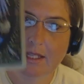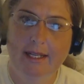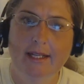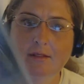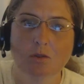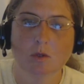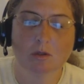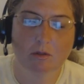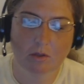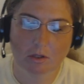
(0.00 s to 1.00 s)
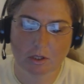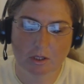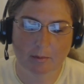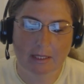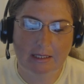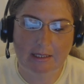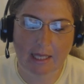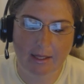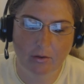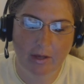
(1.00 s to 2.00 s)
The Eight of Swords reversed just means
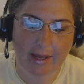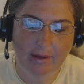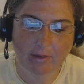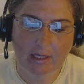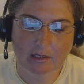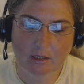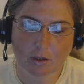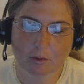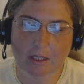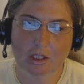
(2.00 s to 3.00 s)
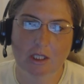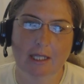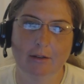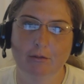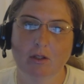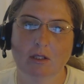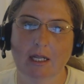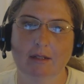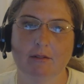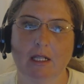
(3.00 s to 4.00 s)
that you have had a situation that you felt
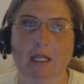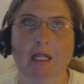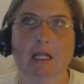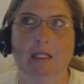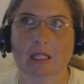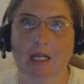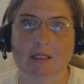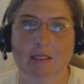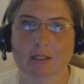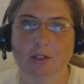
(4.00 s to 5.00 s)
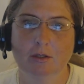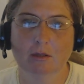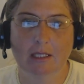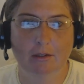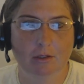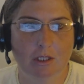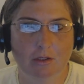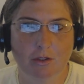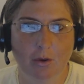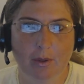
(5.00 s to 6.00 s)
kind of locked into, like you
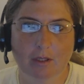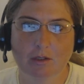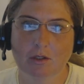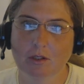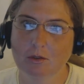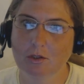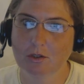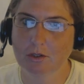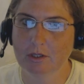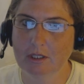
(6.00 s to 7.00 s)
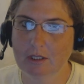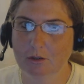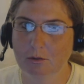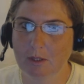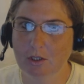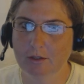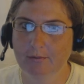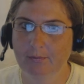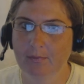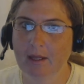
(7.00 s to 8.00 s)
didn't know a good solution to this situation.